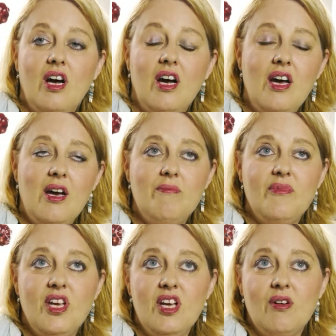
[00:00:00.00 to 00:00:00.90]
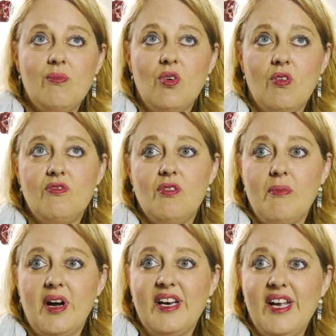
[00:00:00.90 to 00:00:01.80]
The one
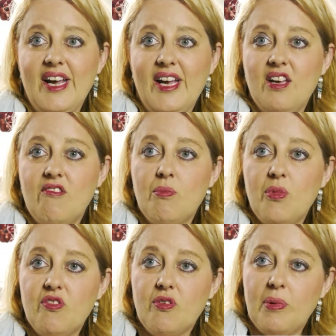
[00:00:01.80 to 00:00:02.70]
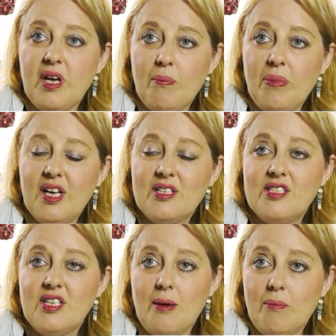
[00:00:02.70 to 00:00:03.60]
from my knee, you remove a bit of
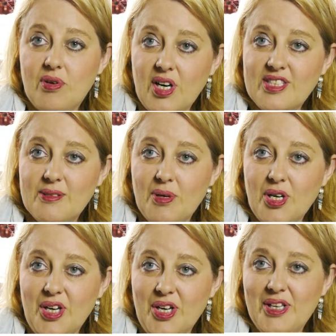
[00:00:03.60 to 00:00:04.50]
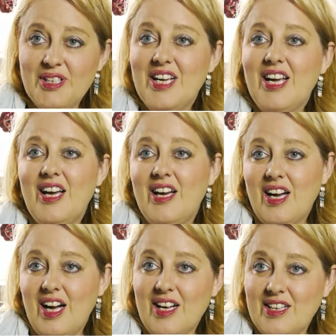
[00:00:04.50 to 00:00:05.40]
plastic and press a button
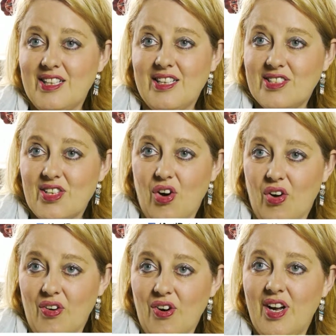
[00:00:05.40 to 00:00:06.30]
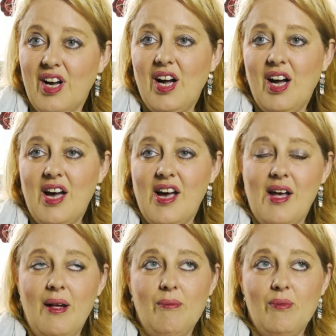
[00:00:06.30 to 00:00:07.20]
and it's on.
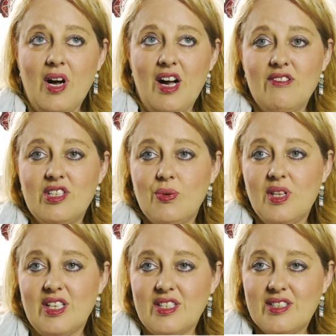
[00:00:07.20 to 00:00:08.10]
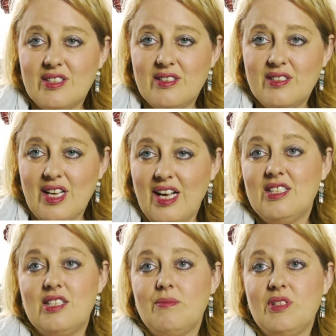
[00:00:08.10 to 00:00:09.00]
Whereas with a
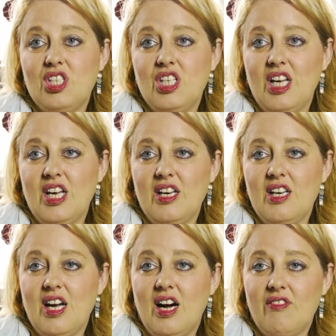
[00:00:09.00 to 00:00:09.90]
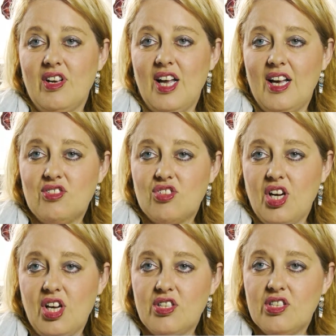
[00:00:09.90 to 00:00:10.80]
TENS machine, you have
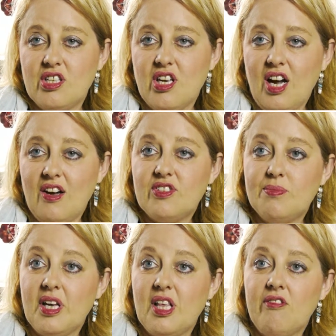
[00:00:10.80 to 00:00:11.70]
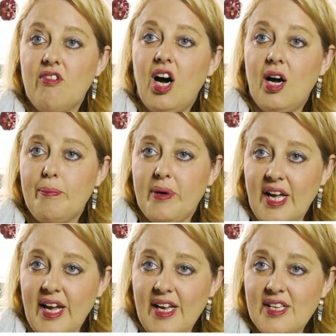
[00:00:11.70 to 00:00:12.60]
electrodes that have to be in the right
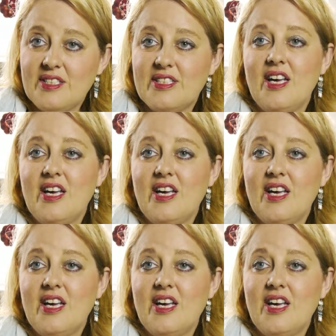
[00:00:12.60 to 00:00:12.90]
place.